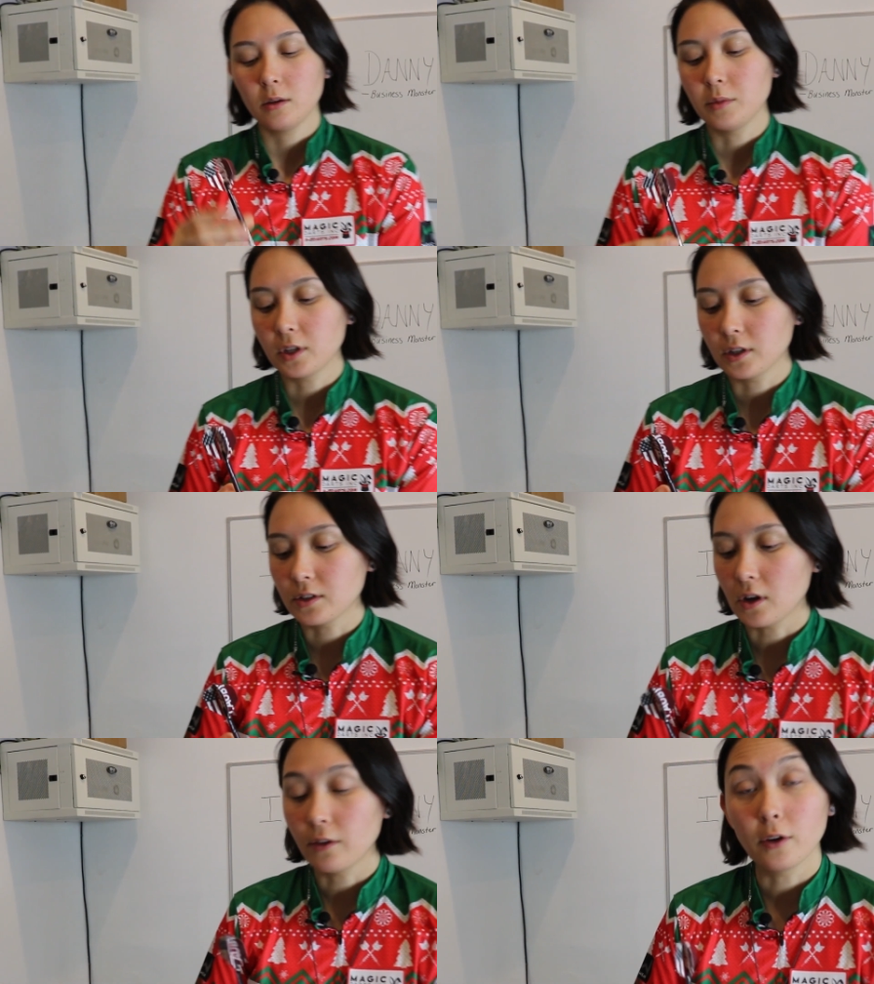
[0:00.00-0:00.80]

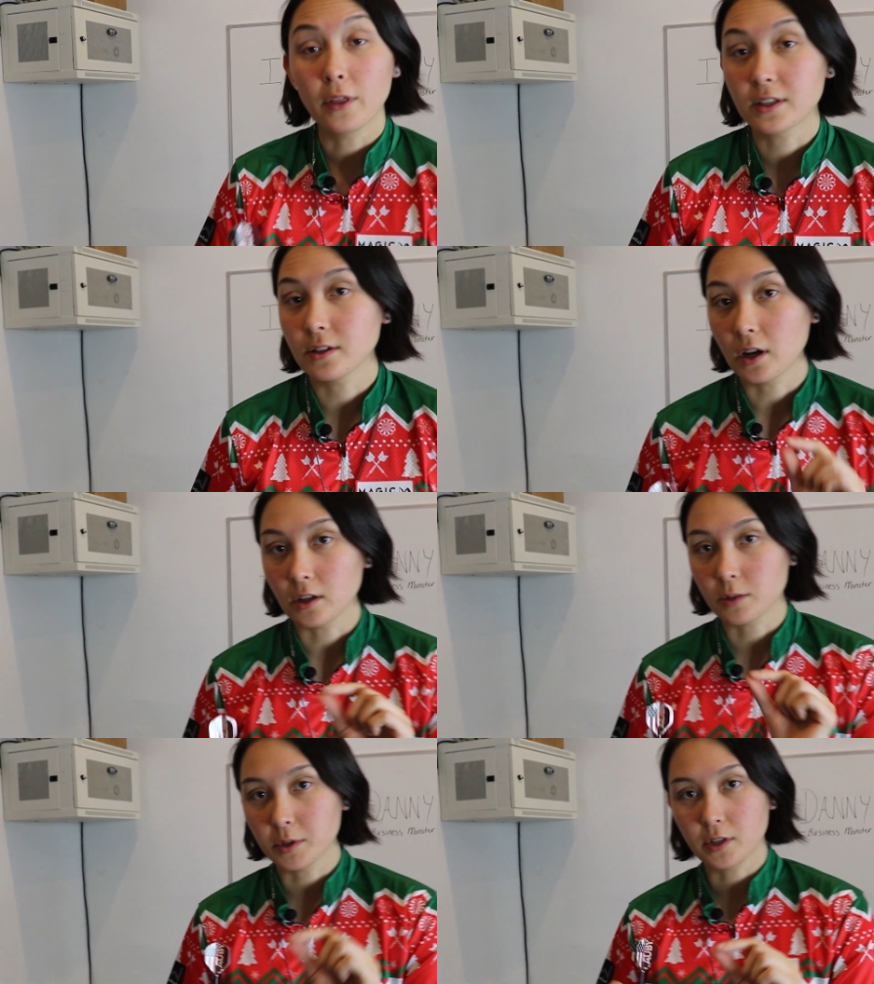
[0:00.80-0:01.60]
because although that's not a
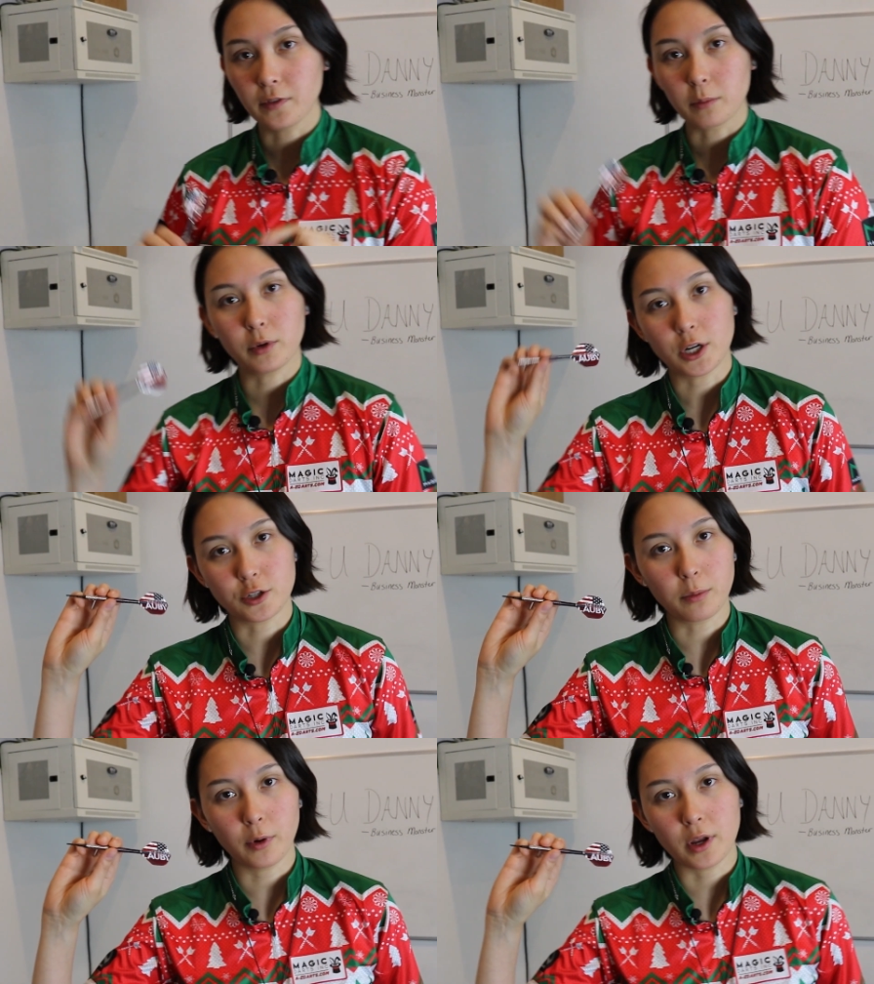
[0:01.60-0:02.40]
specific
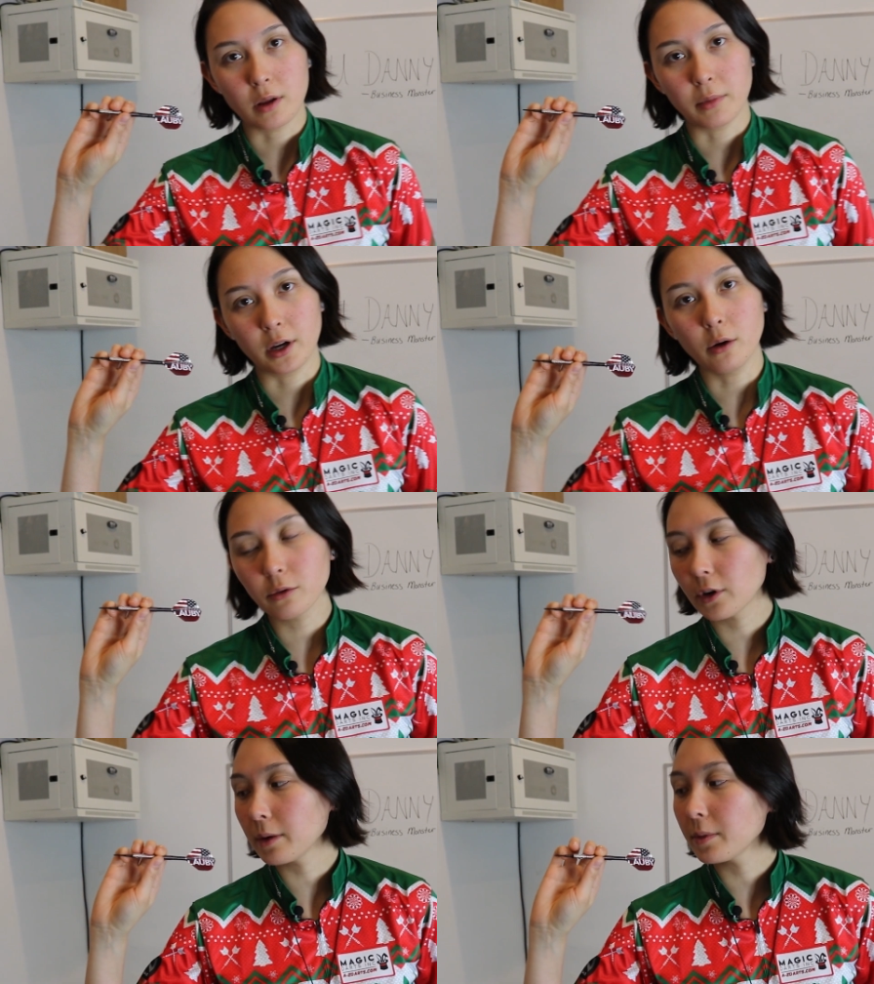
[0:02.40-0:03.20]
pressure point in my
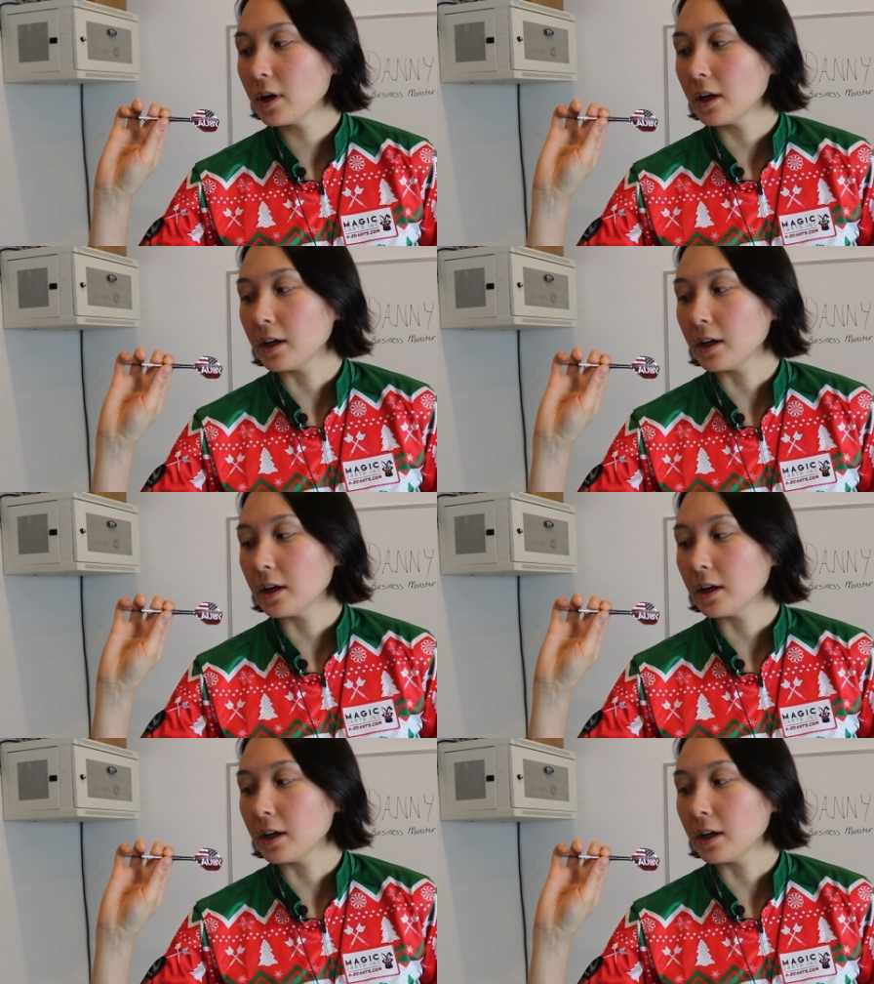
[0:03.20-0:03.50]
own grip,